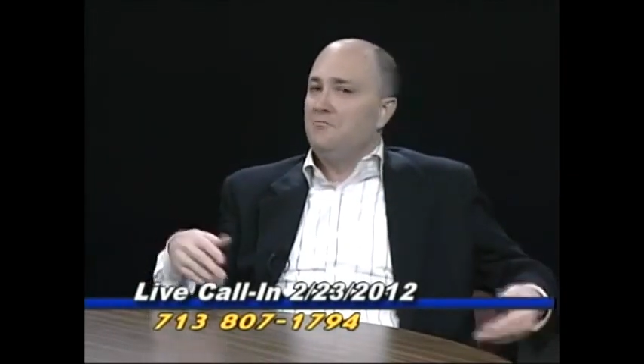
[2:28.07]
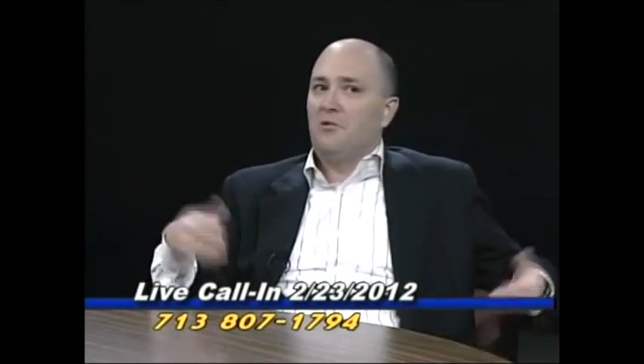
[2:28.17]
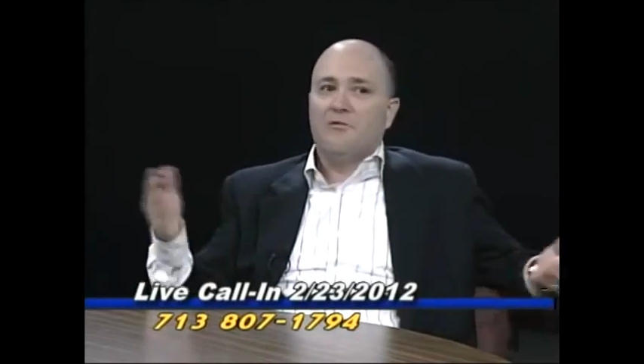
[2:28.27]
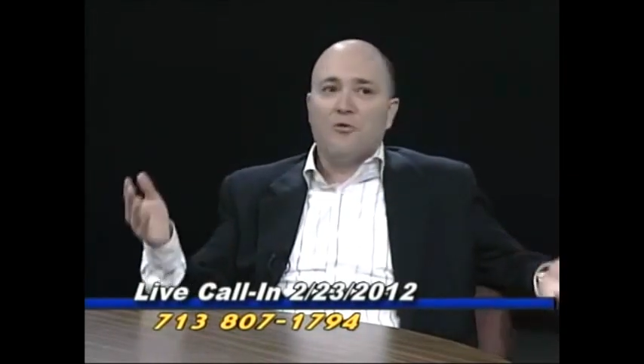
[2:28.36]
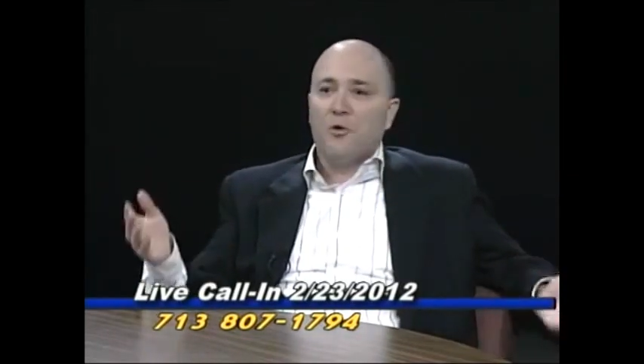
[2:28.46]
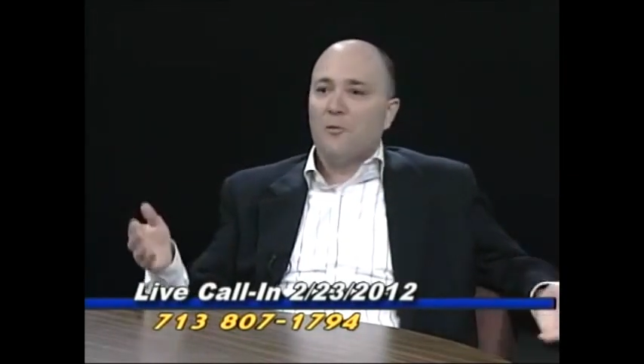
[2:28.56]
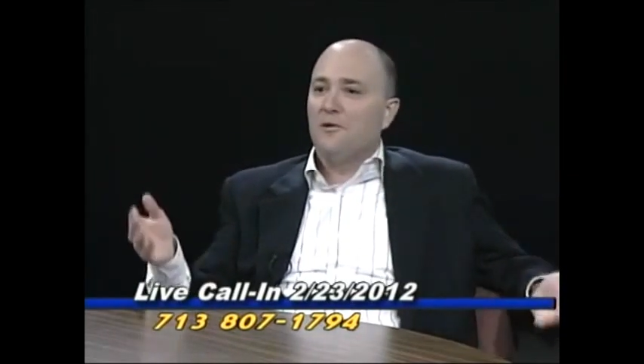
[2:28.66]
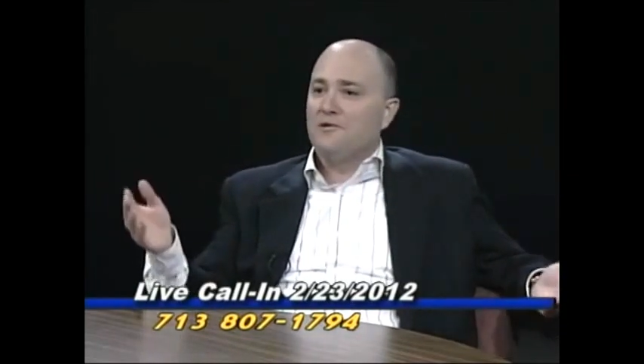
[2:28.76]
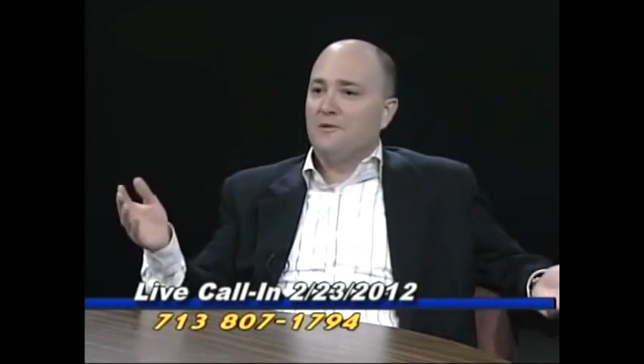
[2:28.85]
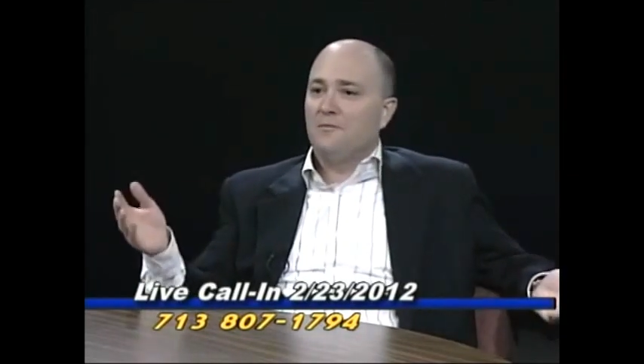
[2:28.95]

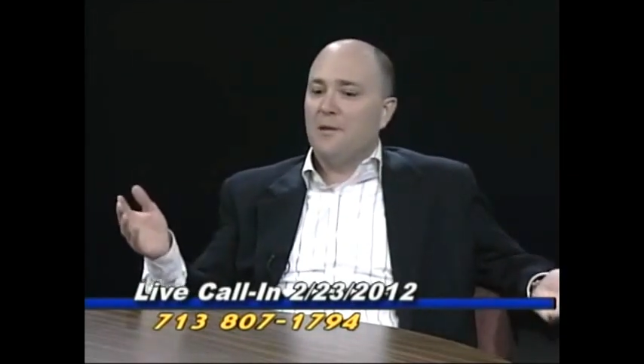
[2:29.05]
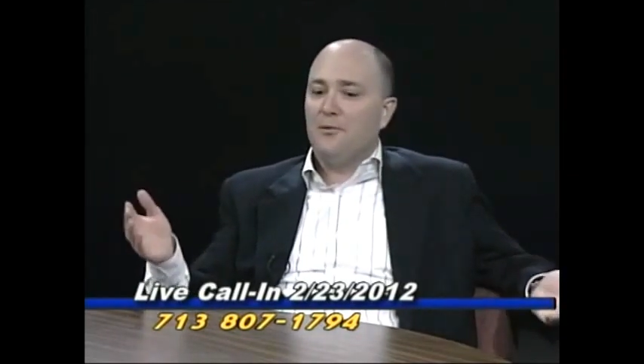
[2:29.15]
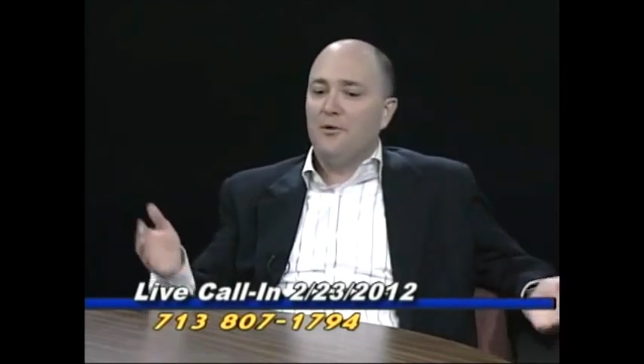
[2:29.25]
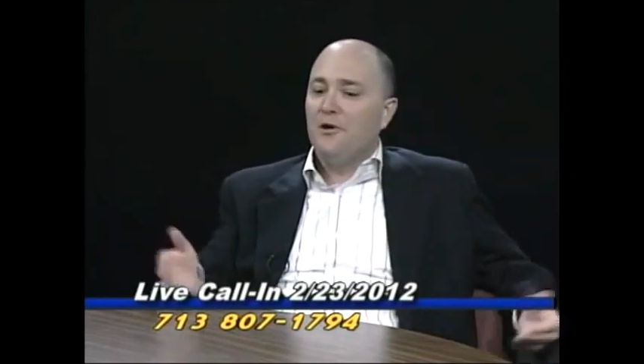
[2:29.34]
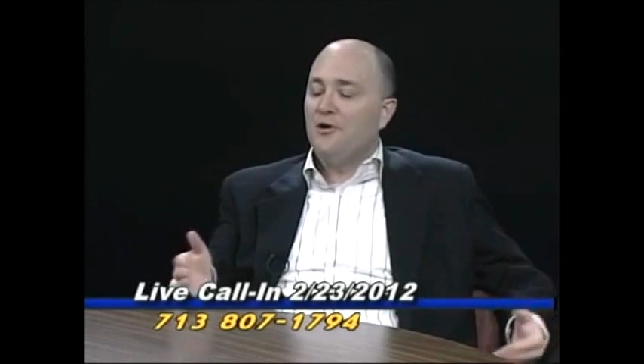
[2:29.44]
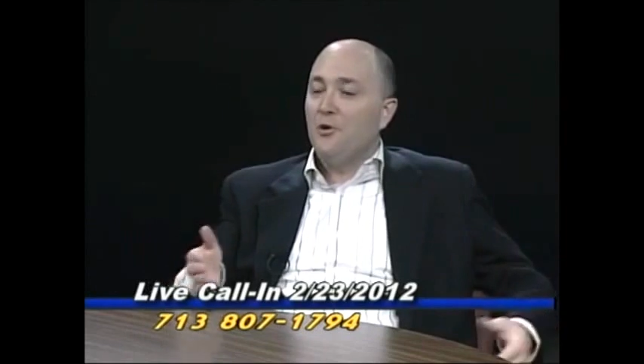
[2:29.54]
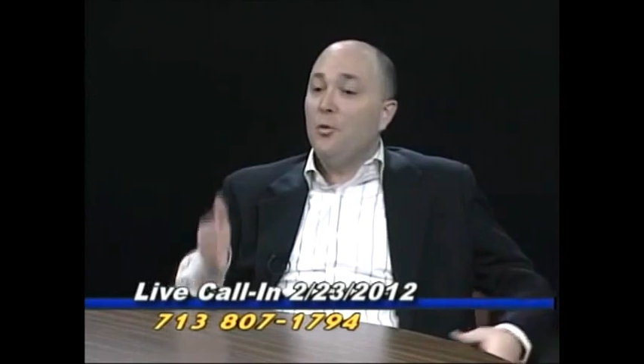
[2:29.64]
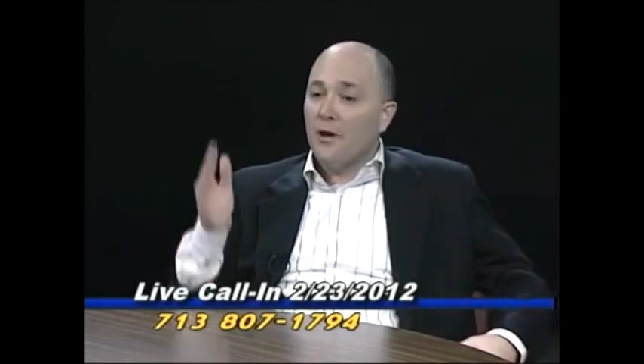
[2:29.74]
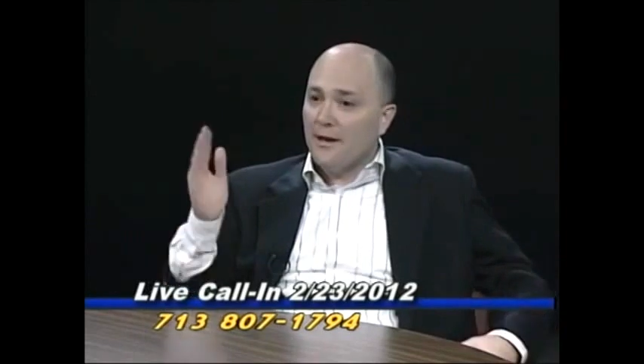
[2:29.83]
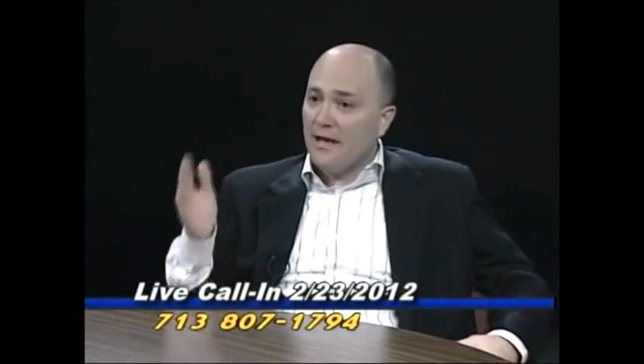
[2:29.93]
performers and people, you
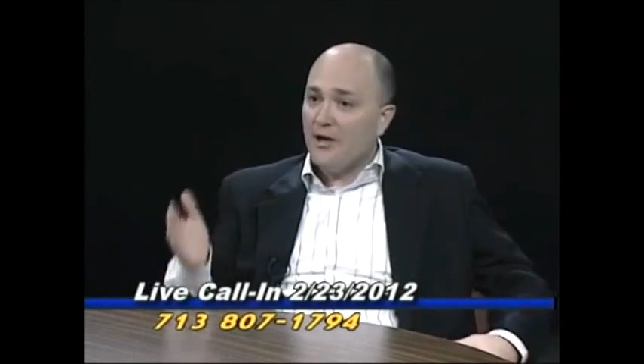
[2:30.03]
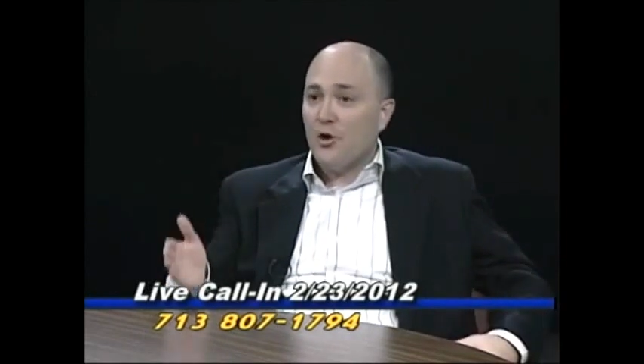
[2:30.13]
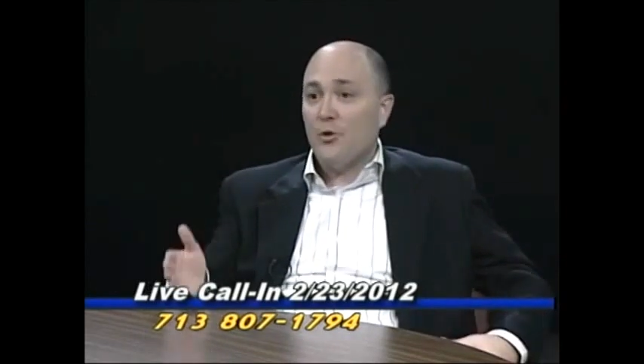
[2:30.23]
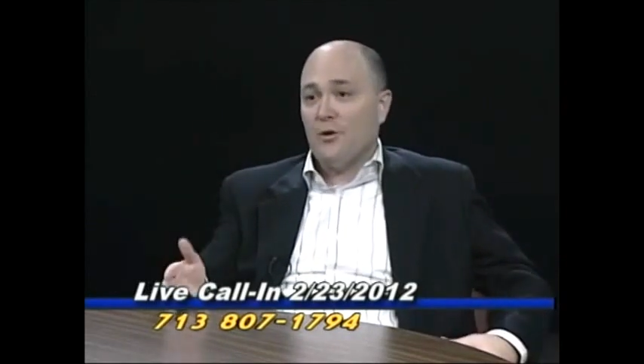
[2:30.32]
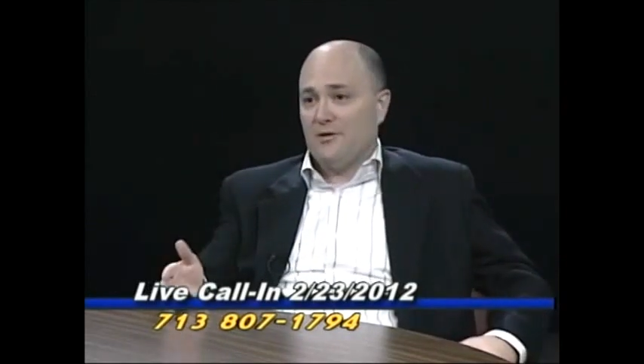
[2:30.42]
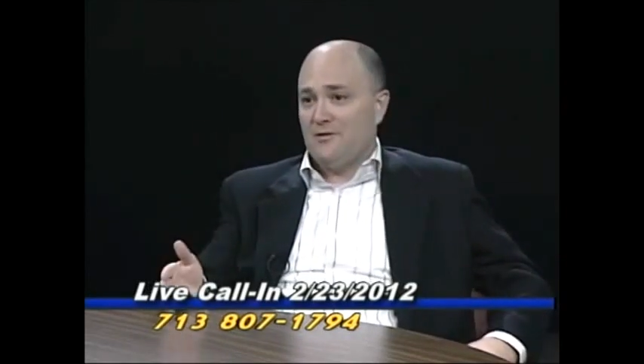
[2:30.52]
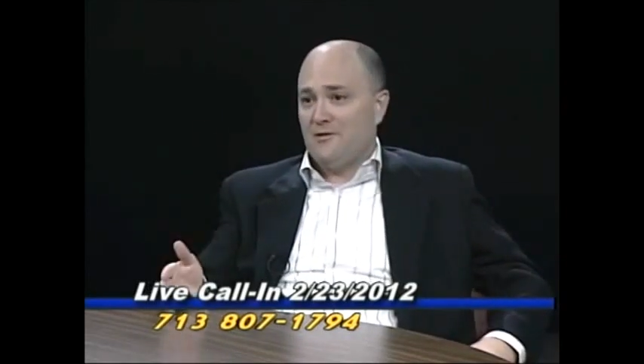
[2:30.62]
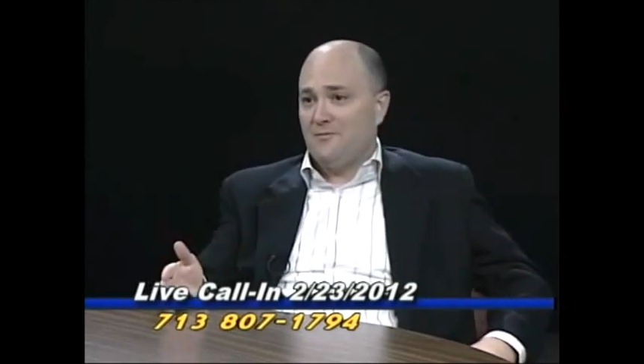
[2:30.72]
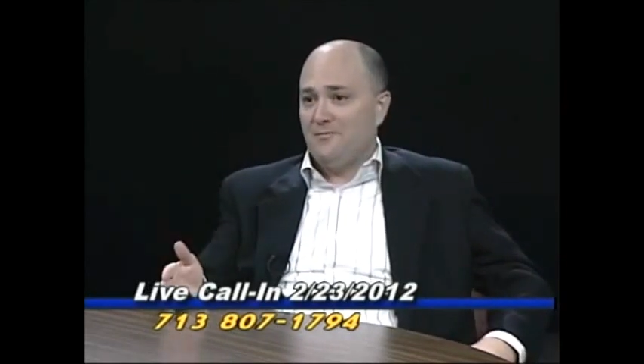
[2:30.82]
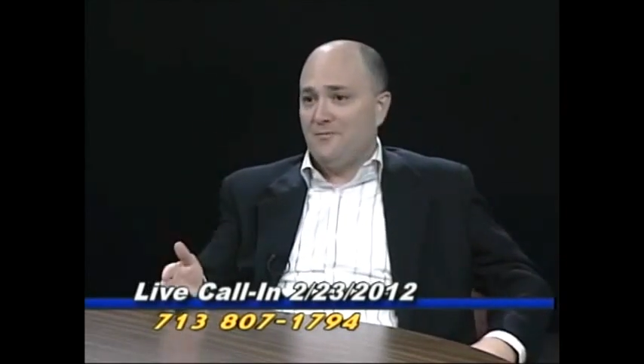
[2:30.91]
want to get noticed.